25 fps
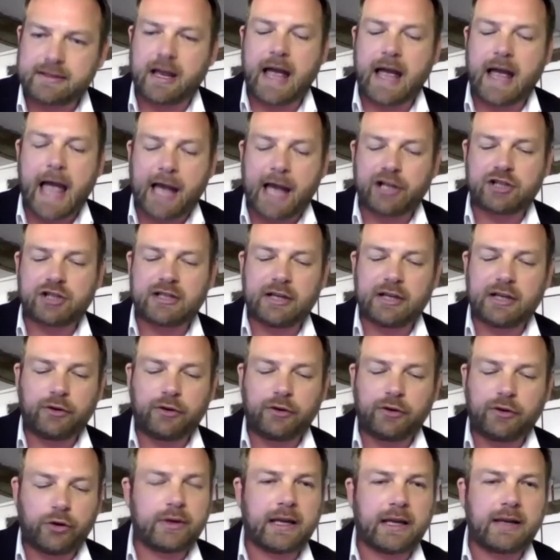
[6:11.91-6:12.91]
they're
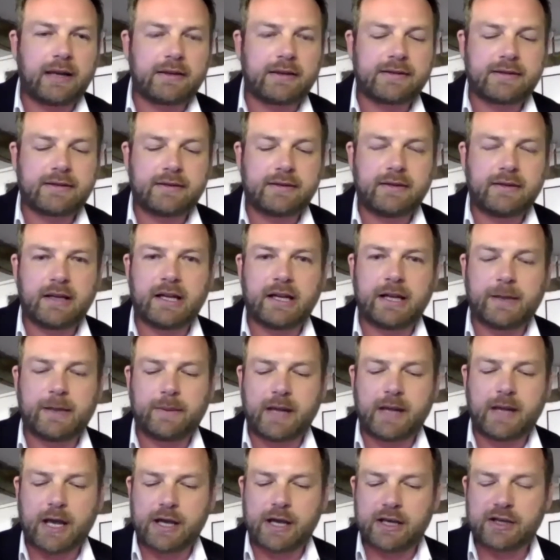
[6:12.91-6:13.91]
actually doing it
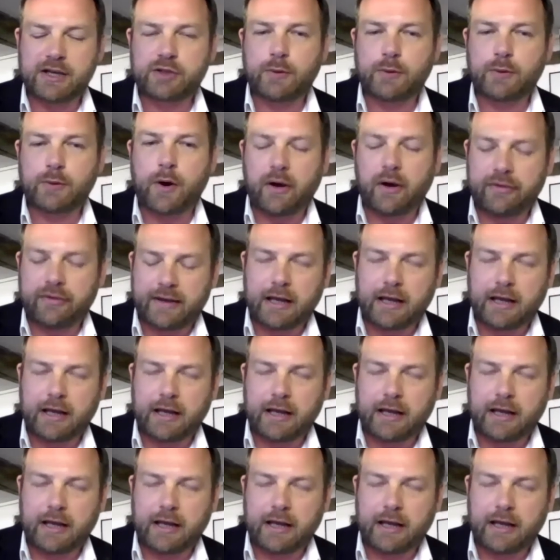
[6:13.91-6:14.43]
as well.